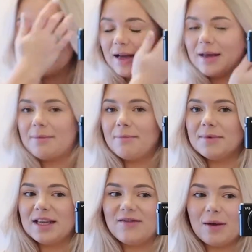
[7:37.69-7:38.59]
I
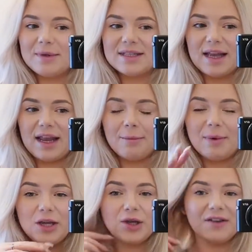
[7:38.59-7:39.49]
did the mistake,
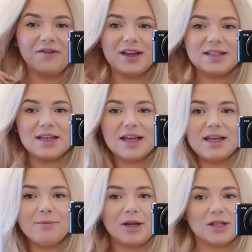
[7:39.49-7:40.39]
but you can fit
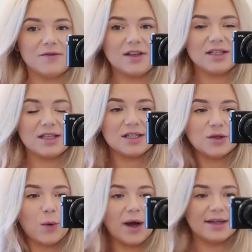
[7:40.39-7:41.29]
in because this is
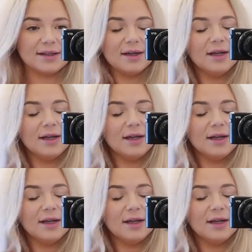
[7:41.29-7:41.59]
quite